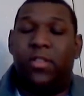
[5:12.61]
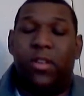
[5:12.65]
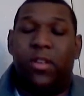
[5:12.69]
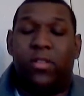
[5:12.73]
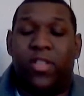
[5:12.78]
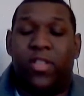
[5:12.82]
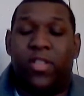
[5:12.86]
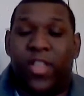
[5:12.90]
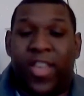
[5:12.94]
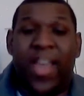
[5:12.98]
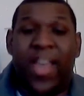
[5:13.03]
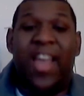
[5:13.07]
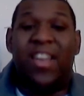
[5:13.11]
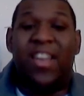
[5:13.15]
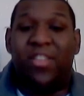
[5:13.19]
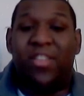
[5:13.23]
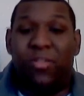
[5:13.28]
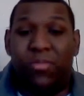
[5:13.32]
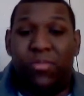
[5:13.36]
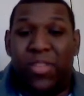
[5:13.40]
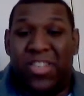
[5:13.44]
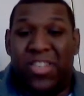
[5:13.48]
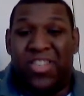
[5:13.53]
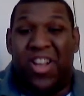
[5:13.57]
You know, she can't
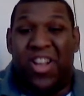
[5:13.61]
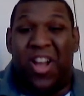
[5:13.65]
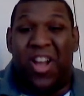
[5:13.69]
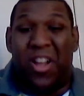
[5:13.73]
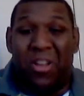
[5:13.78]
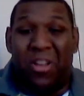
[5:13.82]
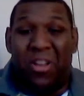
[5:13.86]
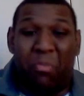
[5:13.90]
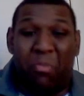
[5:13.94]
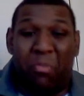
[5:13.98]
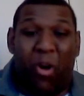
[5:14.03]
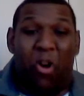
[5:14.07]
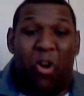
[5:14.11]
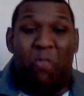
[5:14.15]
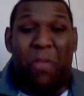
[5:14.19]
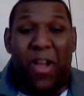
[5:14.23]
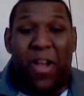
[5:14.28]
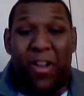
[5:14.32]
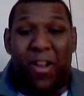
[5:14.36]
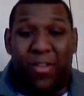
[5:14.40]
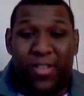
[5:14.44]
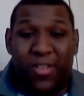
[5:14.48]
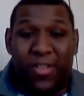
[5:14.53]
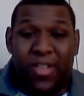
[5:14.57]
do this all
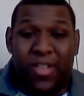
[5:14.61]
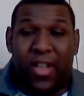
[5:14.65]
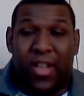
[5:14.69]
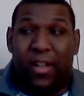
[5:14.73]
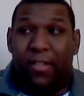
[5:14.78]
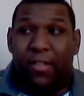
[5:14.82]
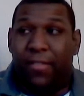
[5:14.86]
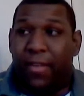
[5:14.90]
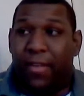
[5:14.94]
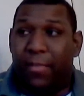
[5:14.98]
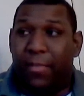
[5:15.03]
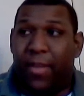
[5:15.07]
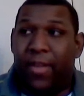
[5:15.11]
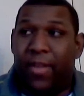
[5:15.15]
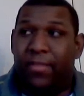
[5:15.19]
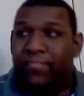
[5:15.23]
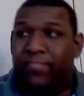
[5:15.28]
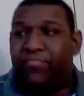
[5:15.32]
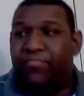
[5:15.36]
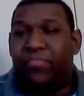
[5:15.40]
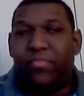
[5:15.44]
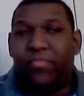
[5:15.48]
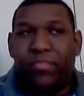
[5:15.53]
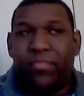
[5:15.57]
by herself. I mean,
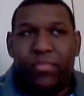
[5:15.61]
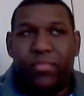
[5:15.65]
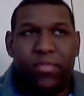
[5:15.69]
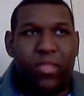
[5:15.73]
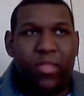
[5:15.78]
you